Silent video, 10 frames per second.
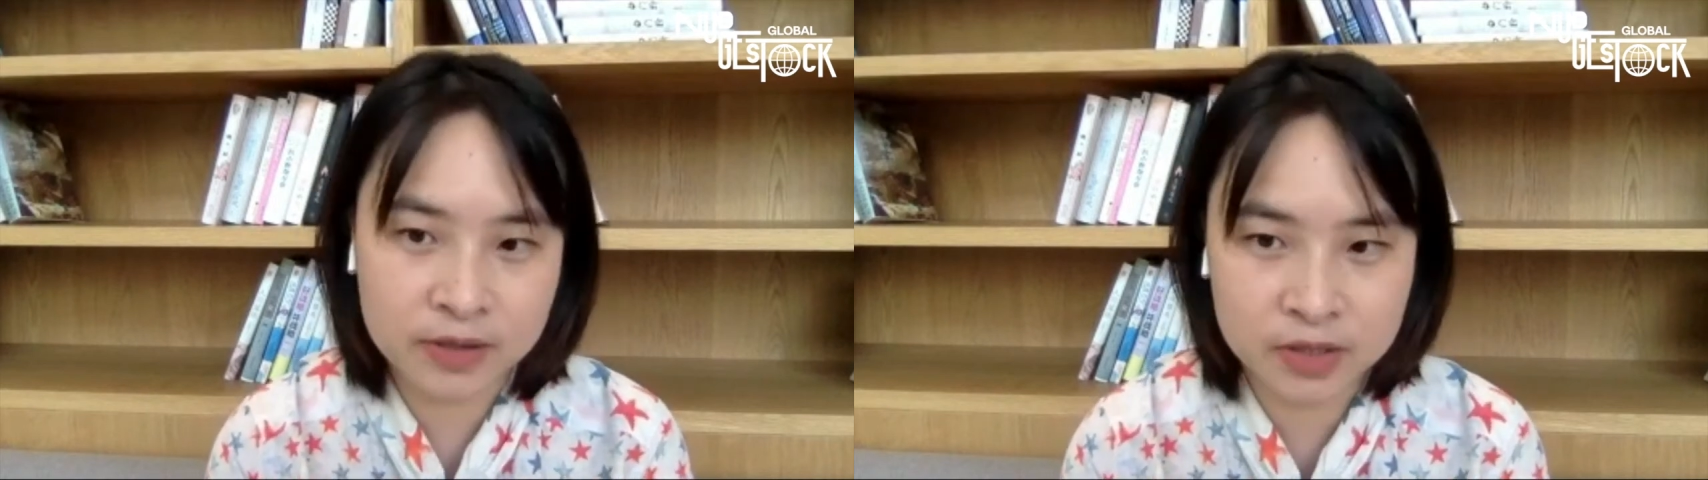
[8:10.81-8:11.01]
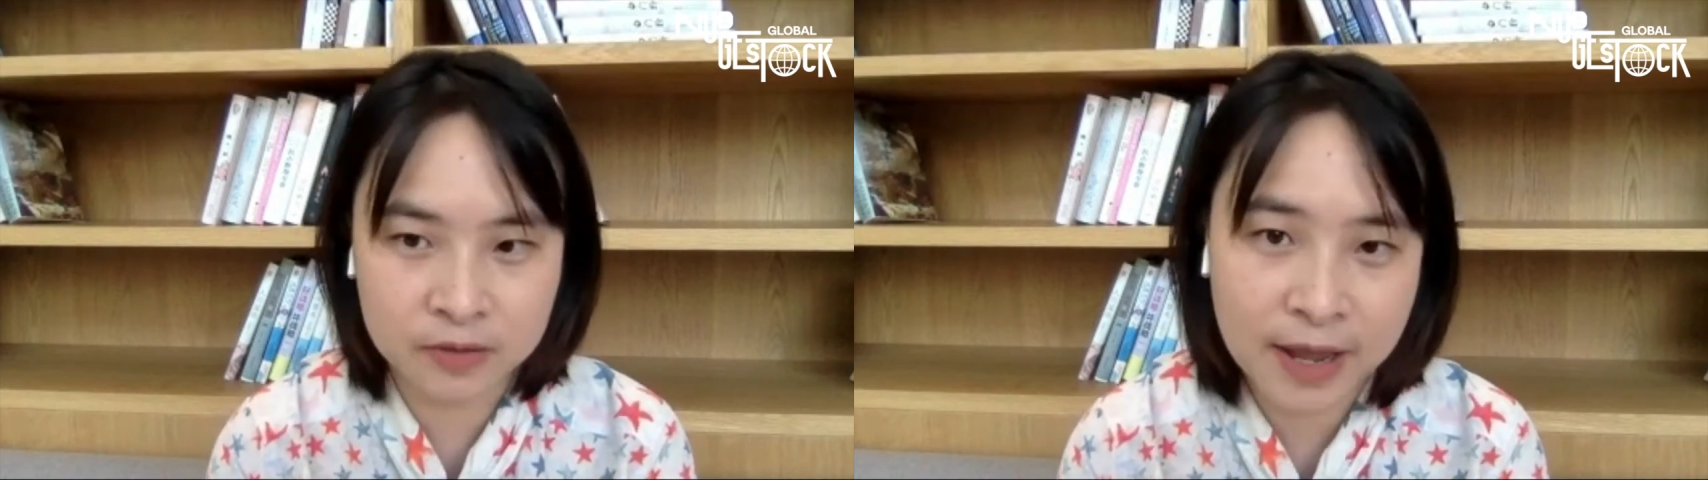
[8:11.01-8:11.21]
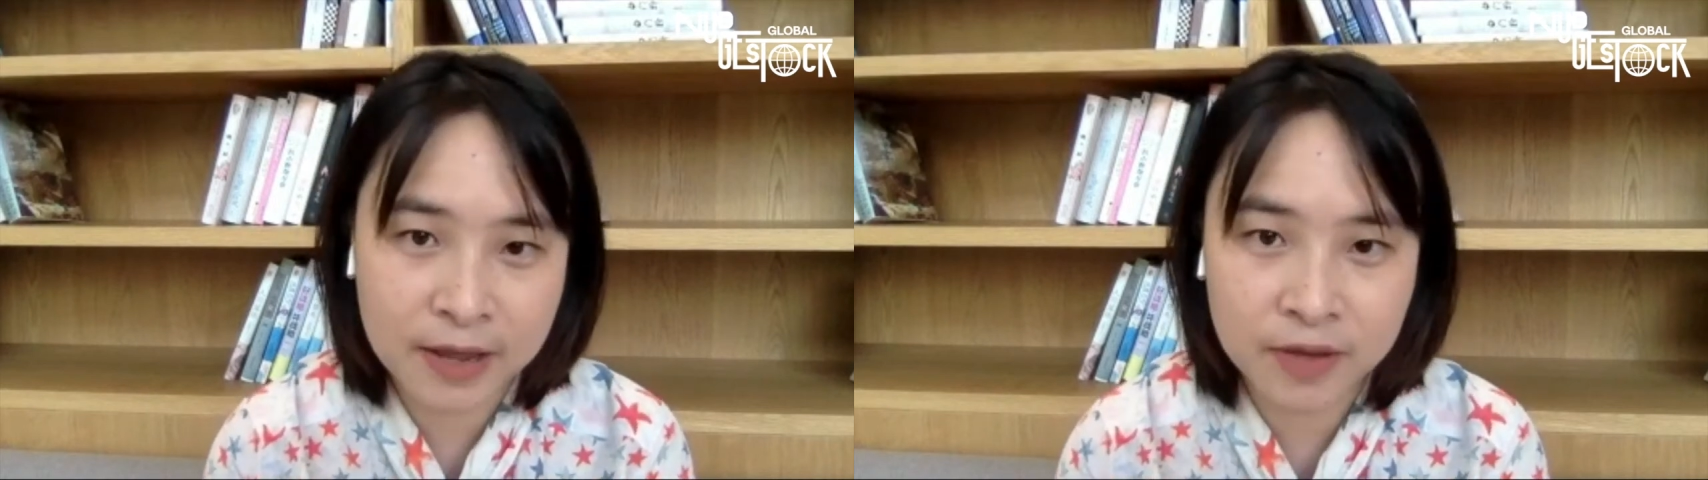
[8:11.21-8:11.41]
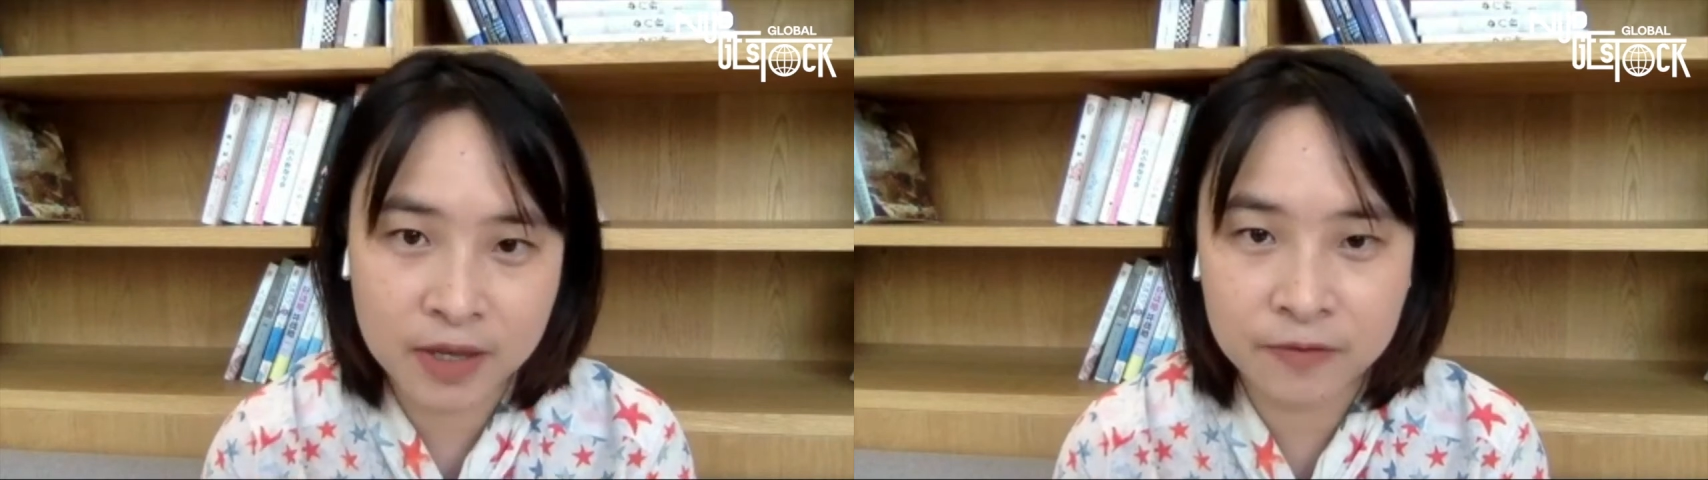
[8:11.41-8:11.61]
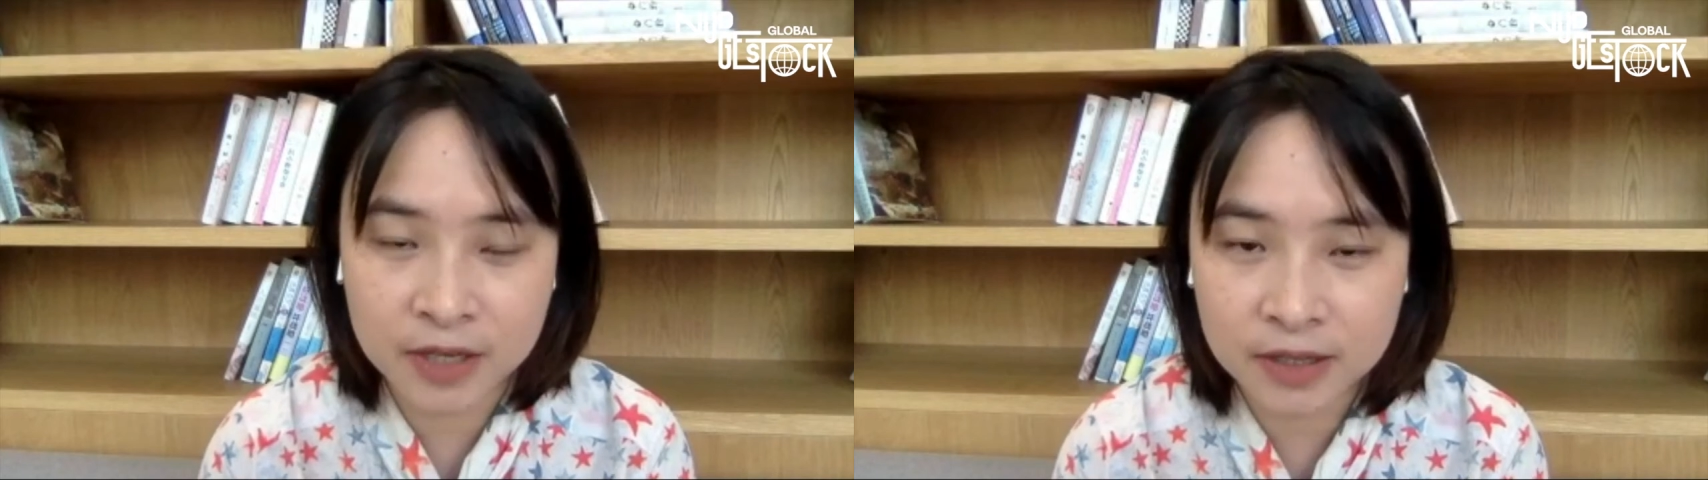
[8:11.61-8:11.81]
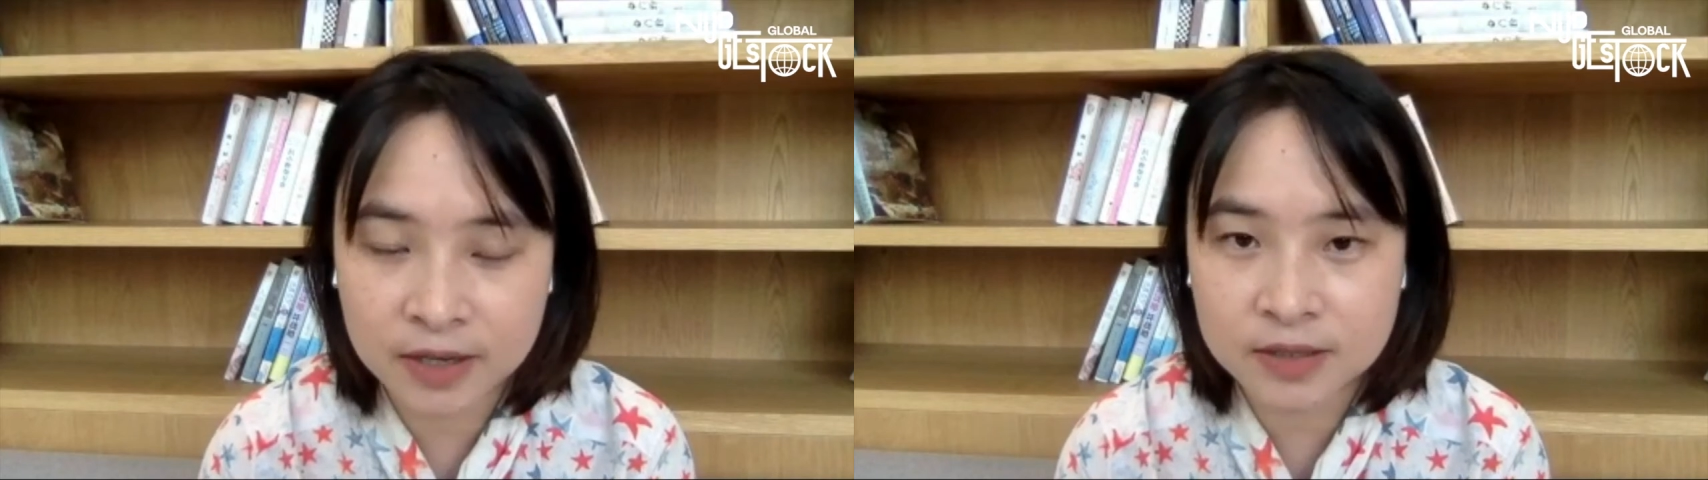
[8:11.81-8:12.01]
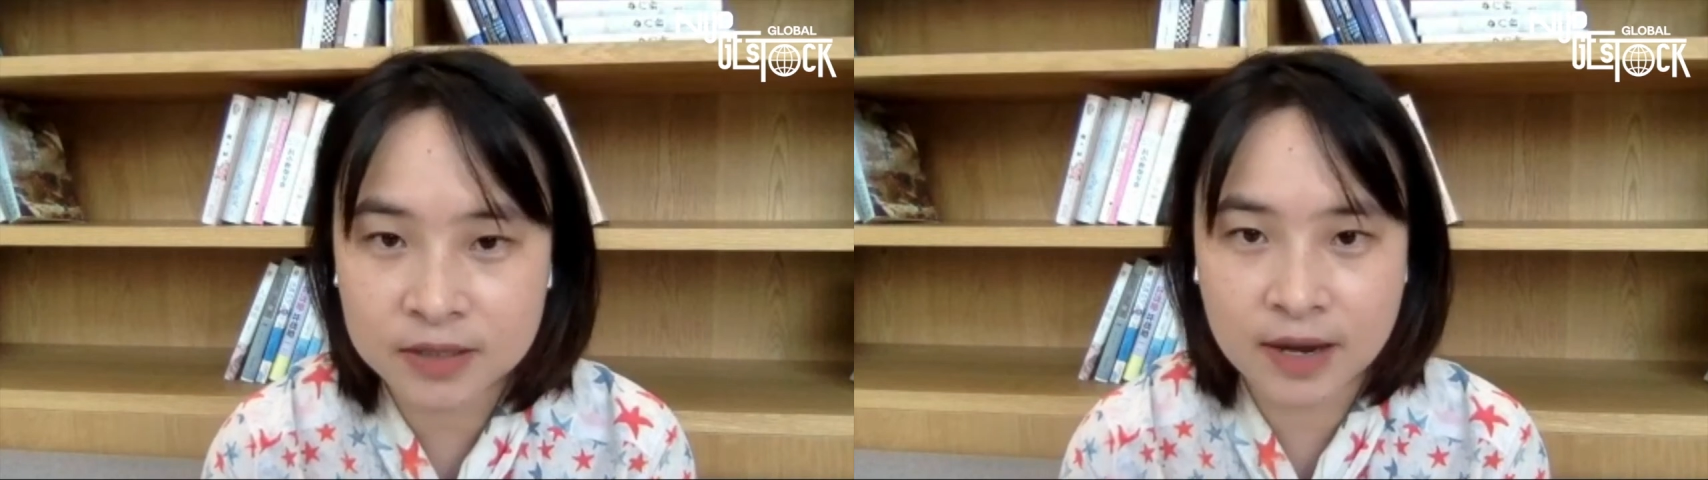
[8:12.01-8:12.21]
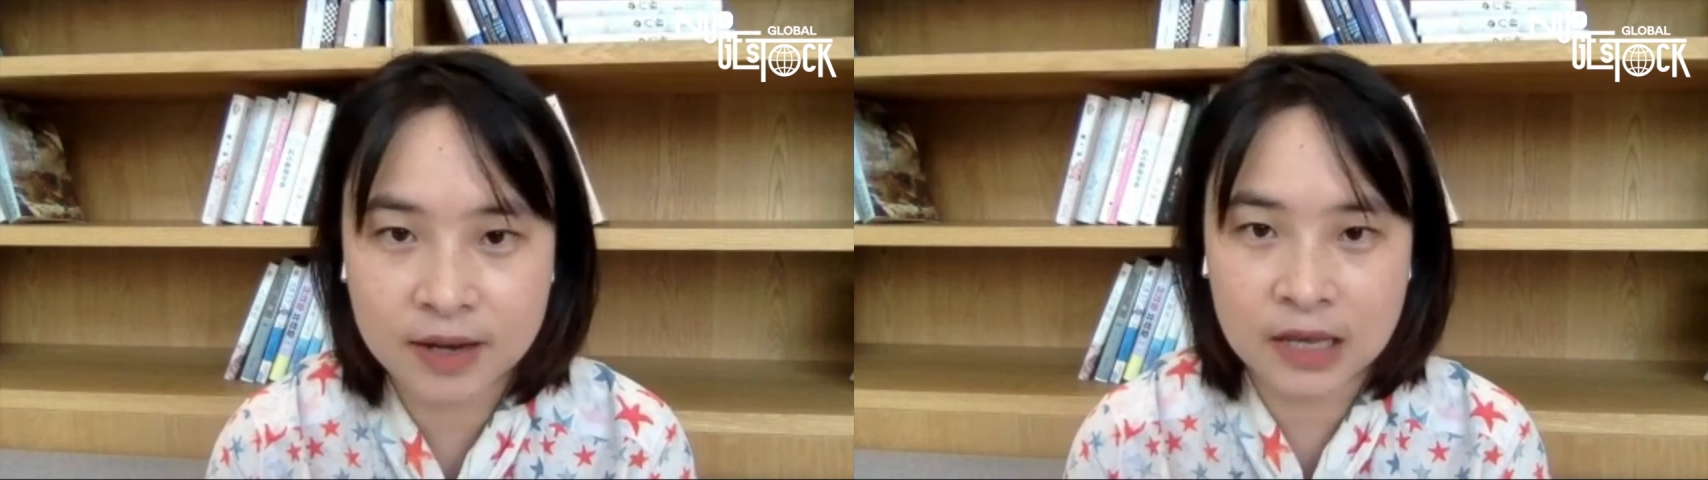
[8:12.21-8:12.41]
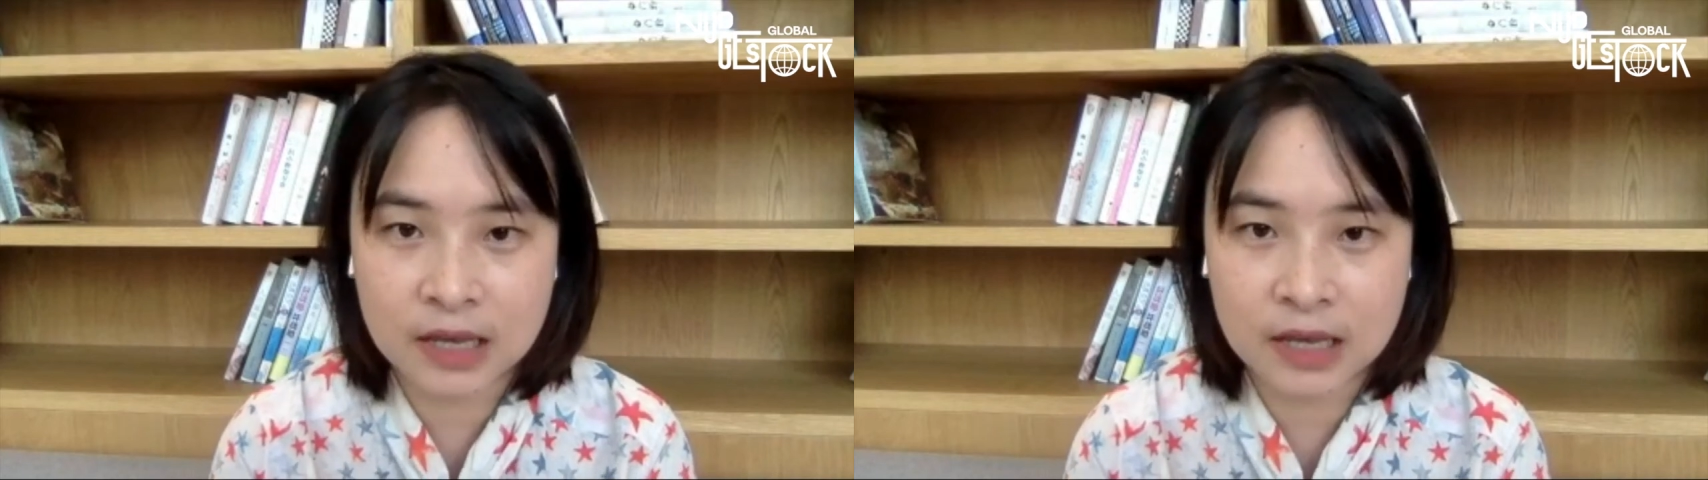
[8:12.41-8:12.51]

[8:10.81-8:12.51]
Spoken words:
the surviving feelings and